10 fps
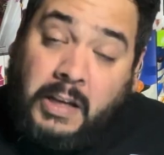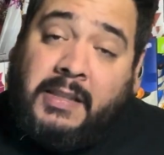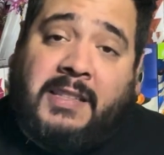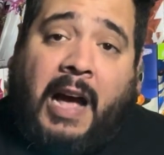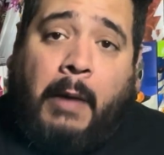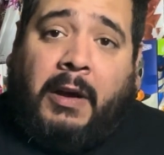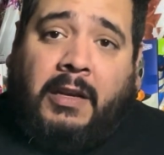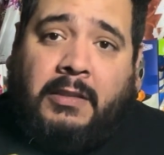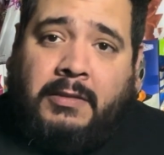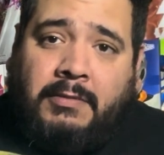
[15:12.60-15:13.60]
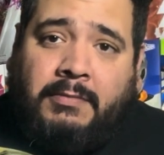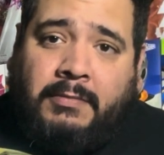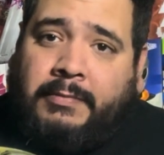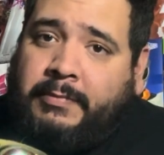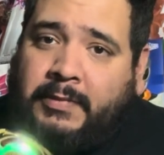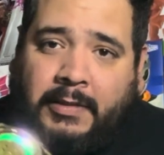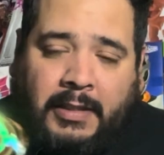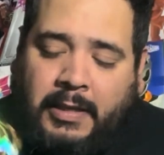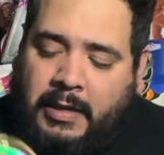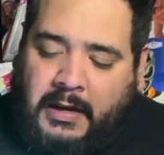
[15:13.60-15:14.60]
Saba,
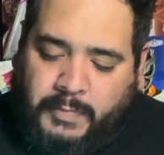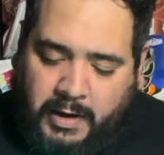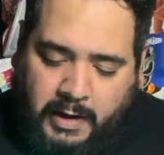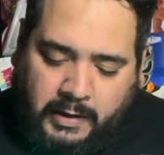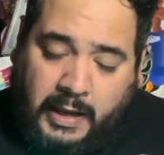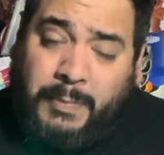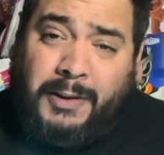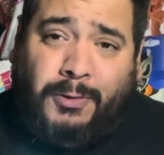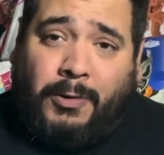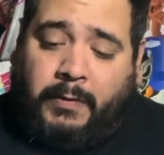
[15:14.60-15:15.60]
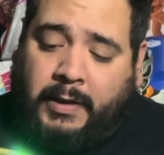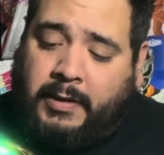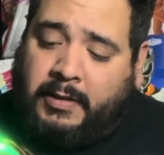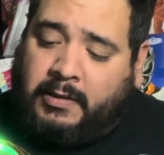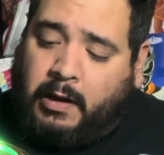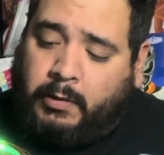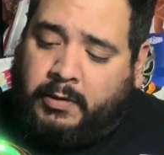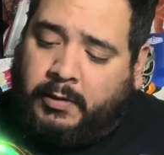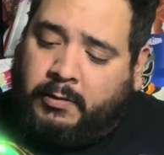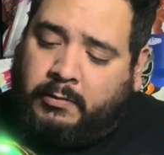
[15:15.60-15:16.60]
man, that'd be cool if they did a Saba
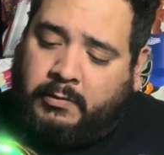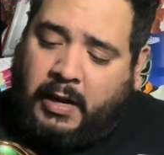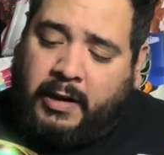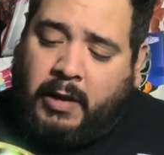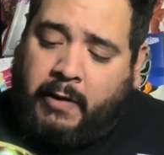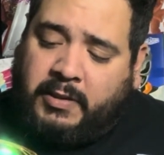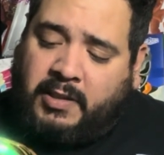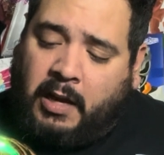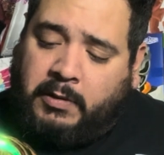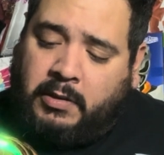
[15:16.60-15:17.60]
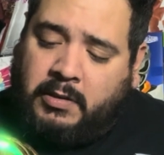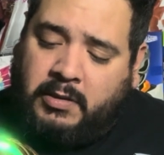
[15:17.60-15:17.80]
too. I don't have a Saba.